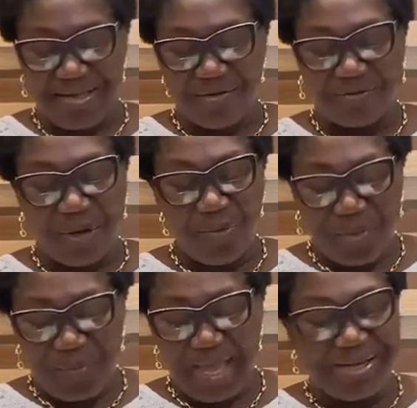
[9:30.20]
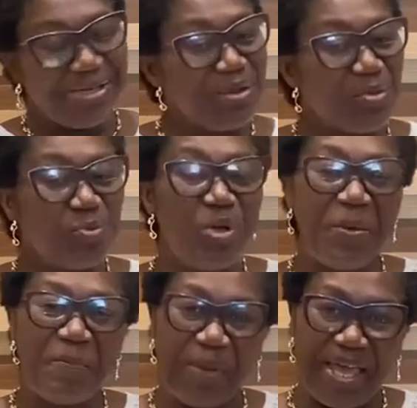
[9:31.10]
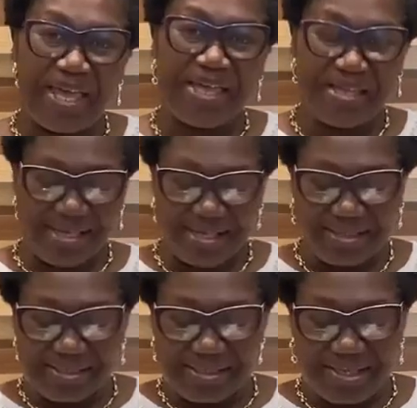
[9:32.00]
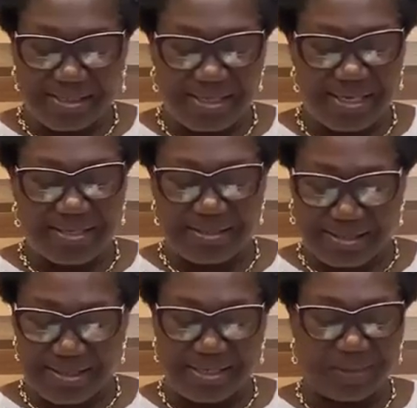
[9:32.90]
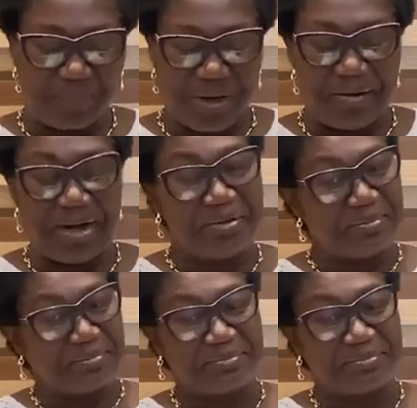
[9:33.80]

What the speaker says: For women, we pay 60 cedis per annum.